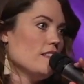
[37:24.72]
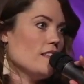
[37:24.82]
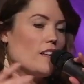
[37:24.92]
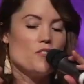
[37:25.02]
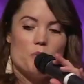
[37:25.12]

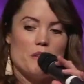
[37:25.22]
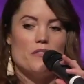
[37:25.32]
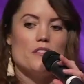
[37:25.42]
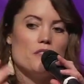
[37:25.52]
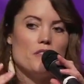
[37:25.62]
I'll do
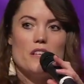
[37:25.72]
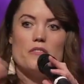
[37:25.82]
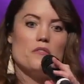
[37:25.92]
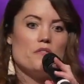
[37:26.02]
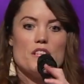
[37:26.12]
whatever,
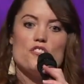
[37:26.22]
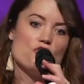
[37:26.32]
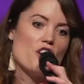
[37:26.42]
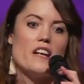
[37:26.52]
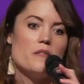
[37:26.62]
even face
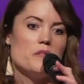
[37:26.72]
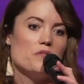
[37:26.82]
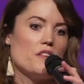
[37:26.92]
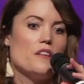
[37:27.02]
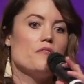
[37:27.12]
shame in
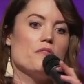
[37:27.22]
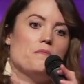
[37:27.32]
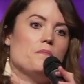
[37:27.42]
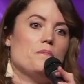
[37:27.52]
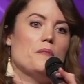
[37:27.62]
front of
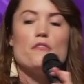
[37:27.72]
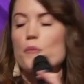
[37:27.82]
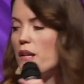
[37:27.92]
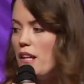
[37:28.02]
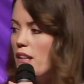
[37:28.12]

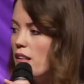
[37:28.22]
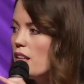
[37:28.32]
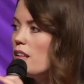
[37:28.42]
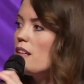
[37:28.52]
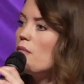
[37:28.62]
everybody
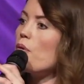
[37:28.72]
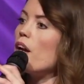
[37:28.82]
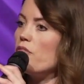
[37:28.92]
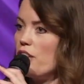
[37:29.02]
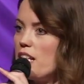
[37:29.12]

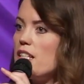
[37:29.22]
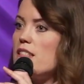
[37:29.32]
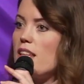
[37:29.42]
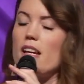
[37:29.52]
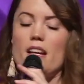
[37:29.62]
praying for
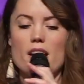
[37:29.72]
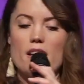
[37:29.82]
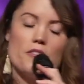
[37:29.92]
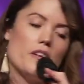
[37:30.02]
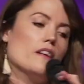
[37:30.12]
kids. Like,
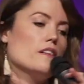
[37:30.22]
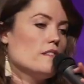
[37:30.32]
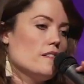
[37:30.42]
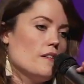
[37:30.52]
I don't care.